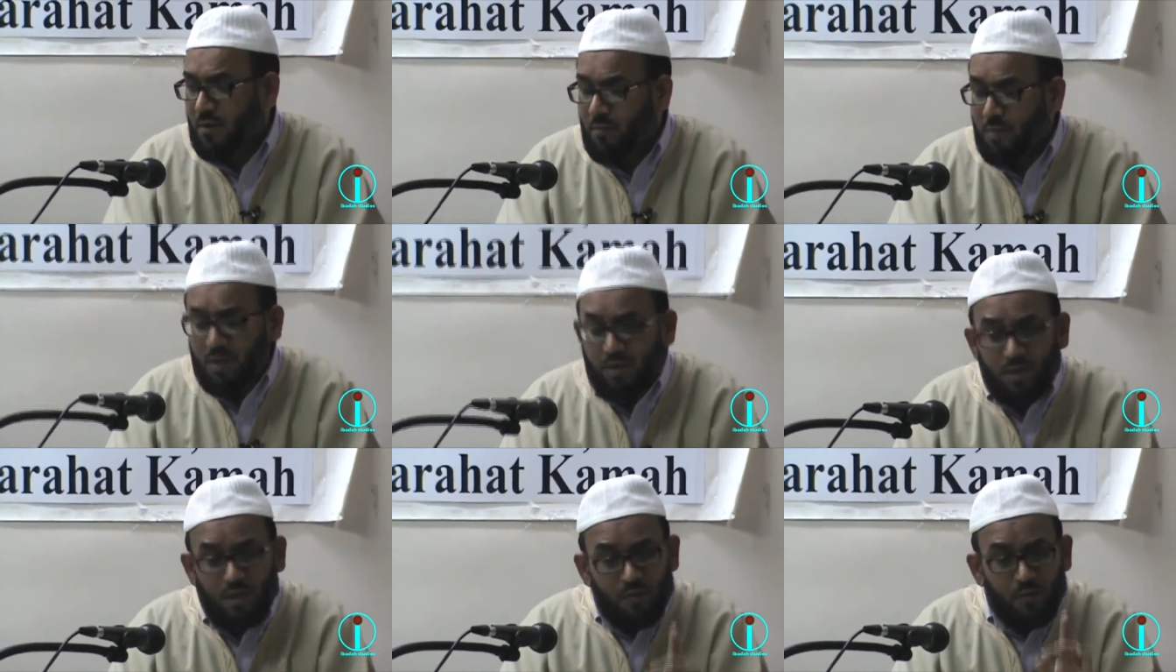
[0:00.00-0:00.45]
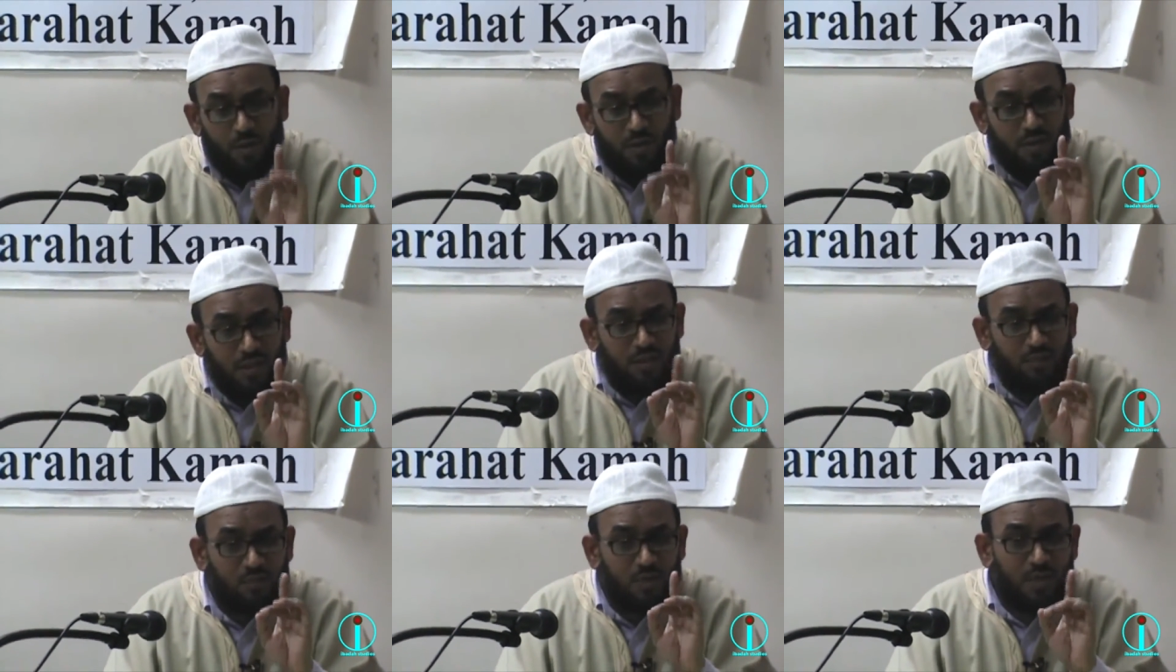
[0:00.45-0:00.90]
Brother,
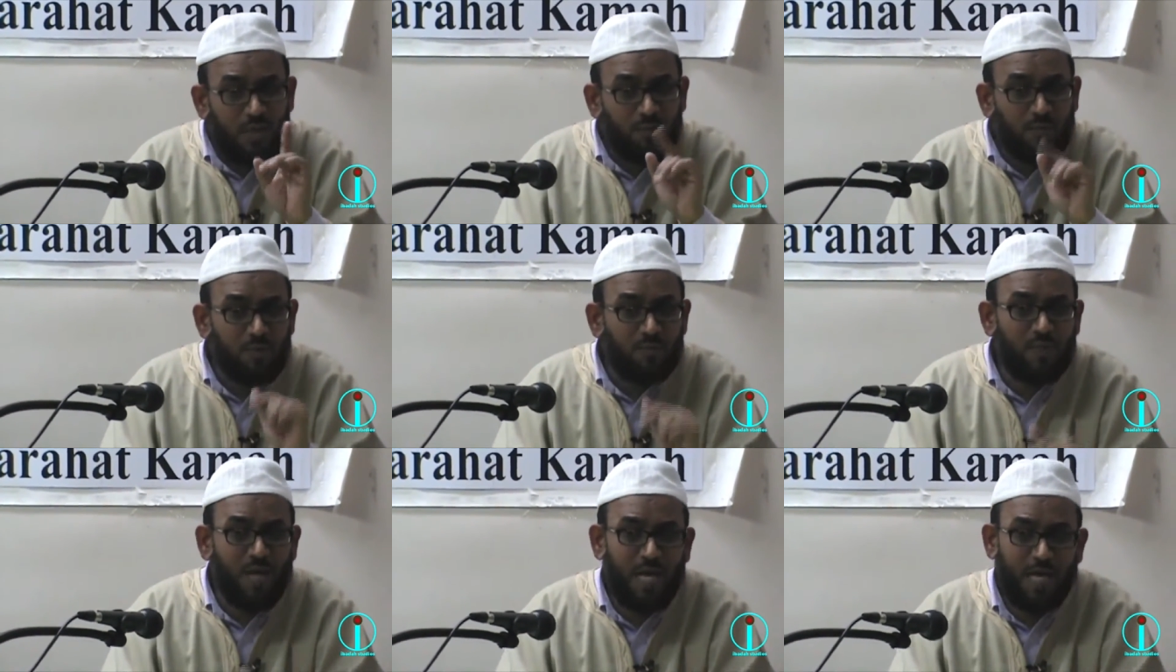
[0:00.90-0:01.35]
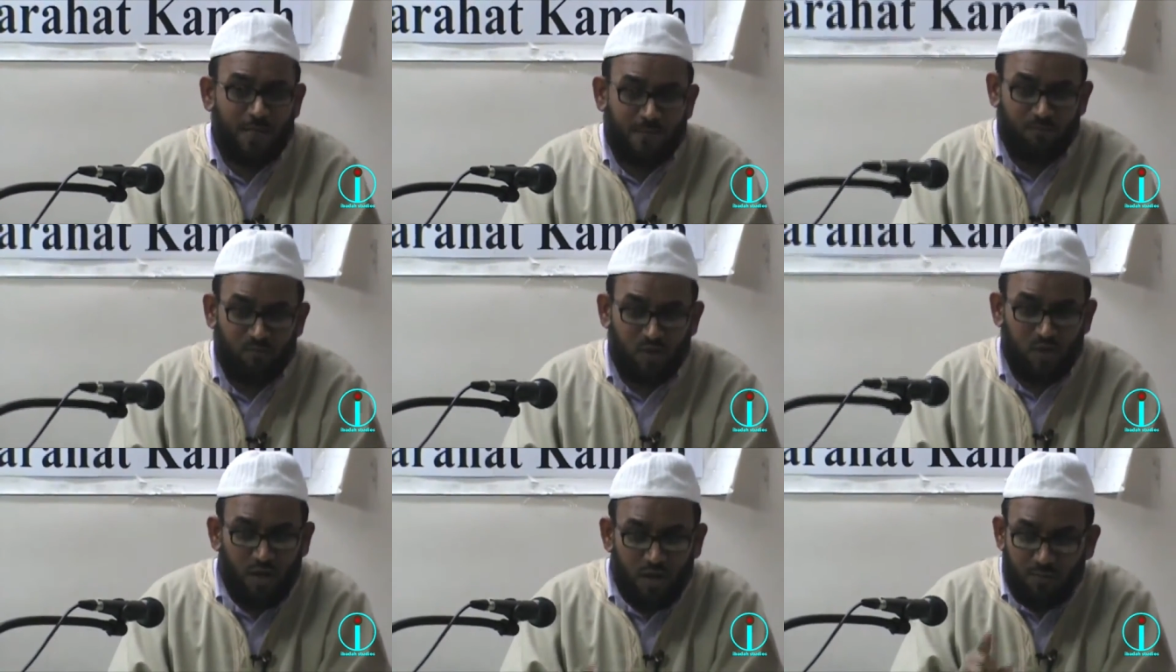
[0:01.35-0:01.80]
one thing to keep in
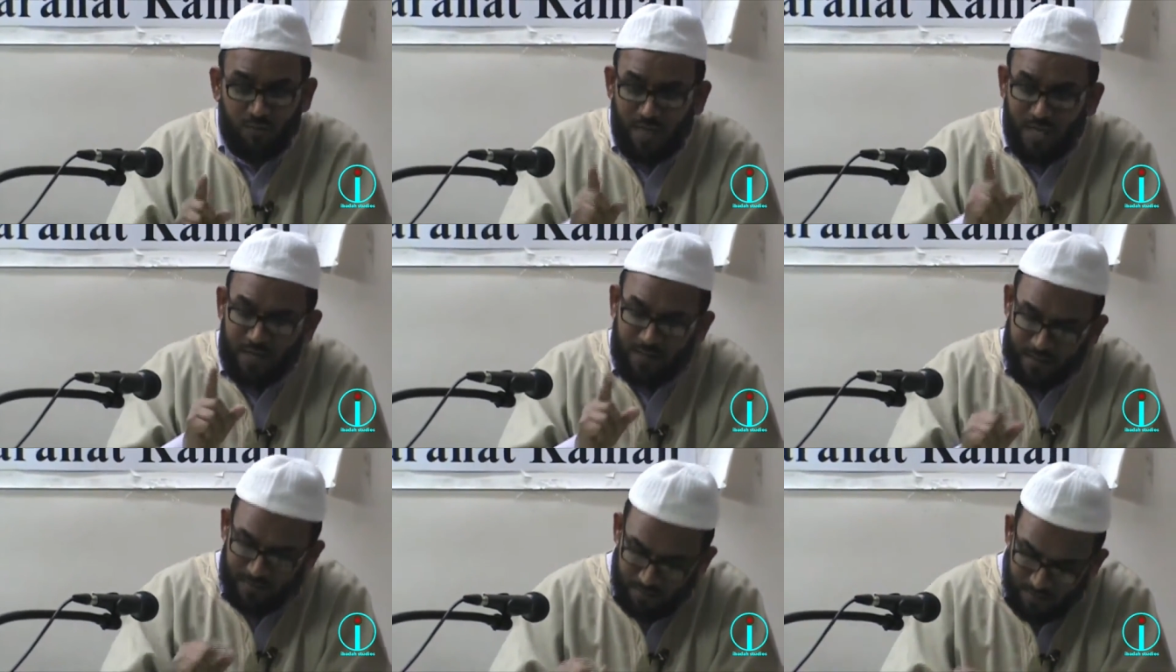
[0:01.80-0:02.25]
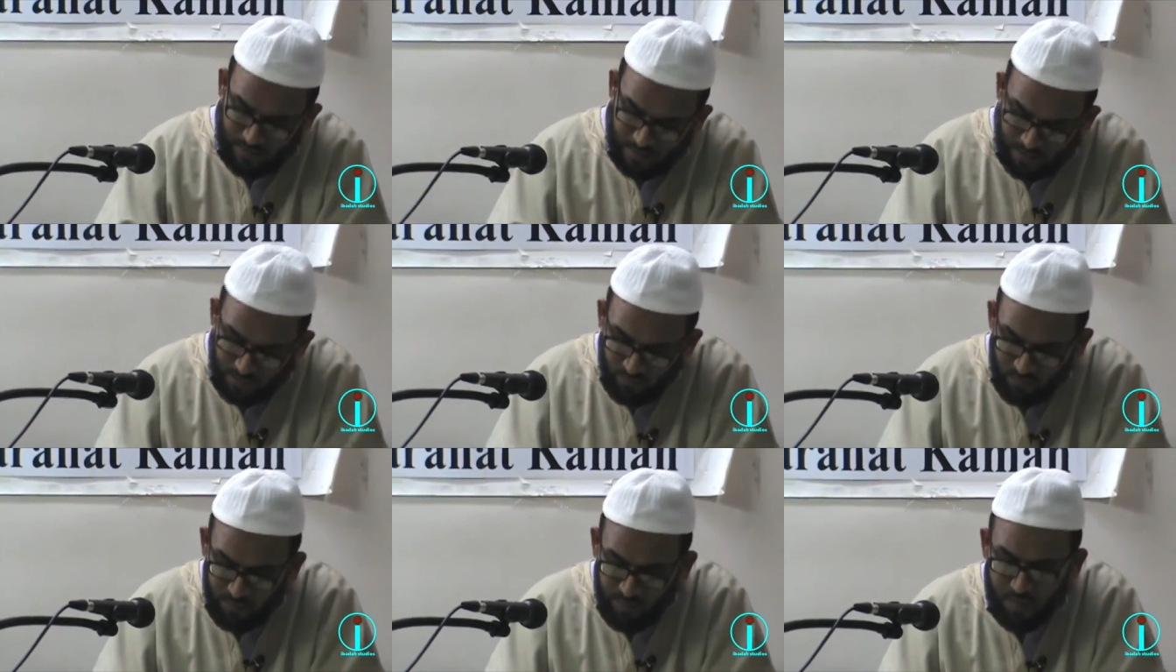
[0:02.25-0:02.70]
mind, young men
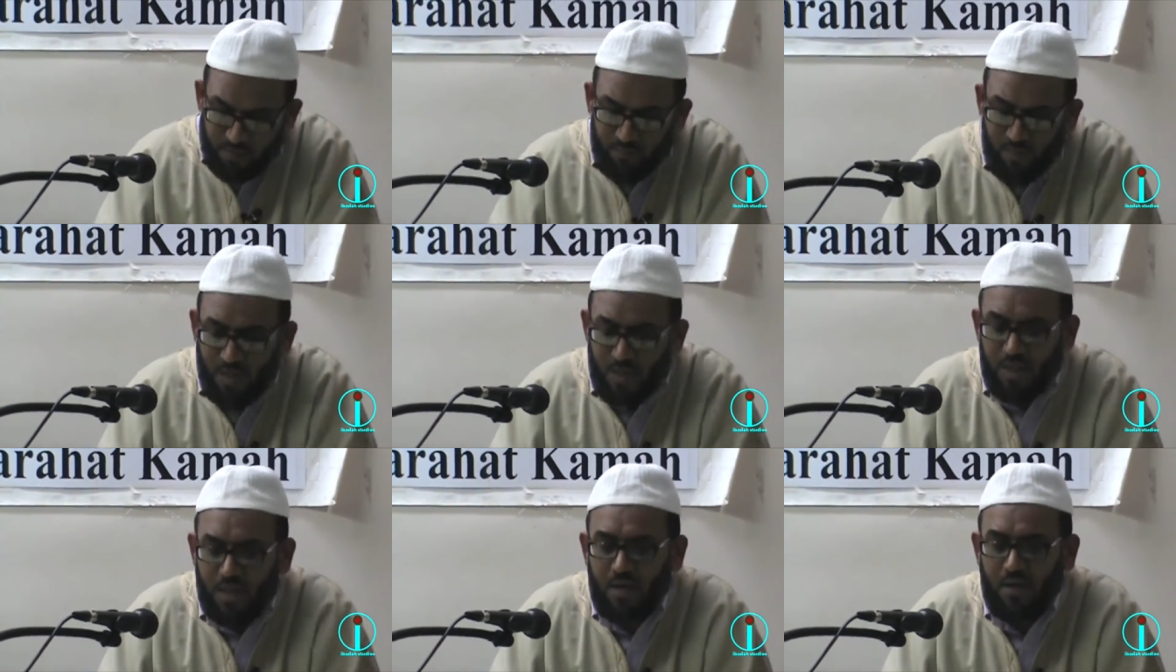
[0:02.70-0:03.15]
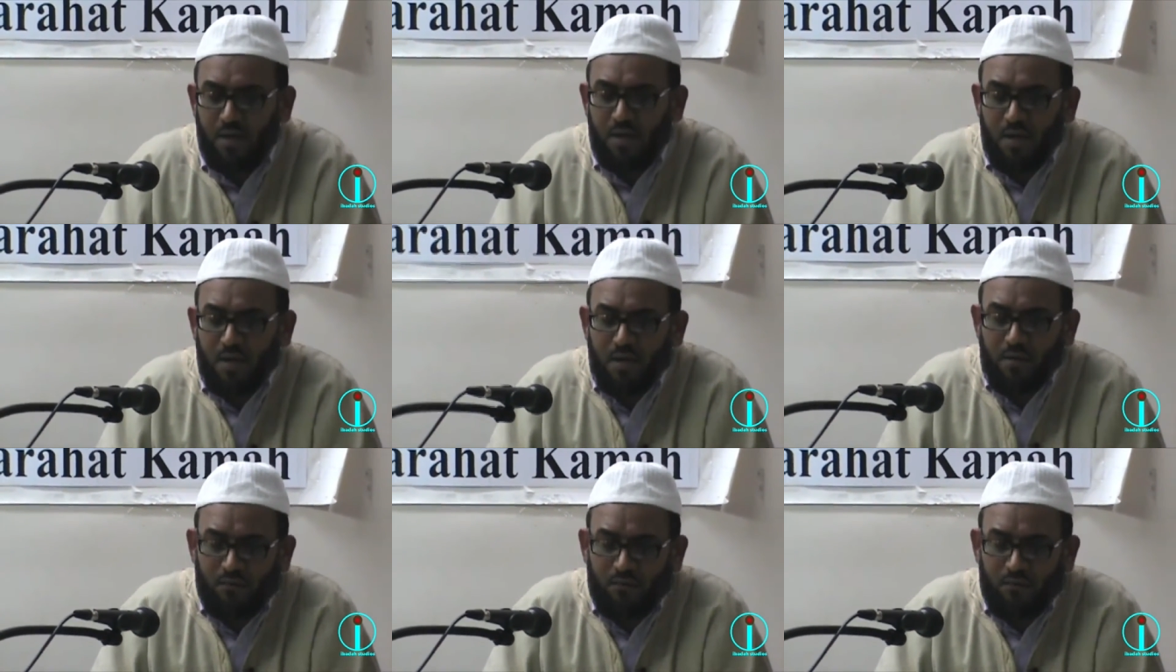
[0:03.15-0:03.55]
and women, may Allah